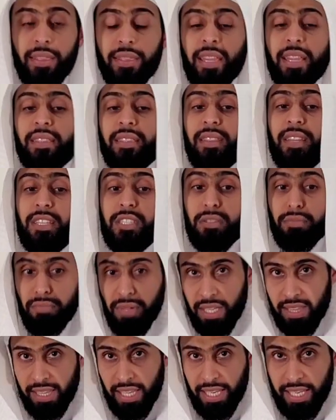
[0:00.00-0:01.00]
Then this
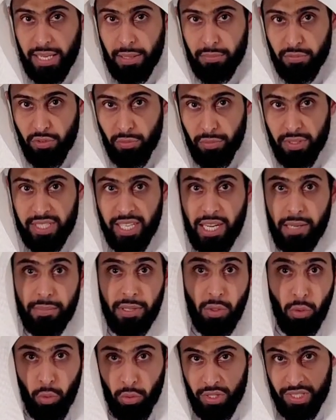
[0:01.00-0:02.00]
meat that comes from this
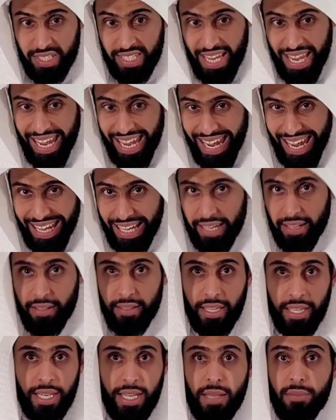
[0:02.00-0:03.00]
animal, or this egg
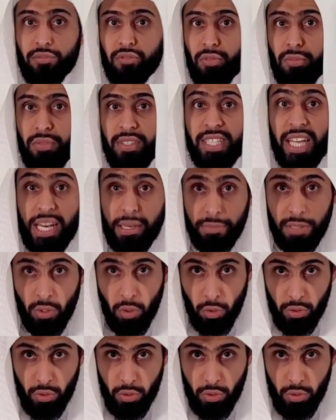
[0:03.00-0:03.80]
that comes from this animal,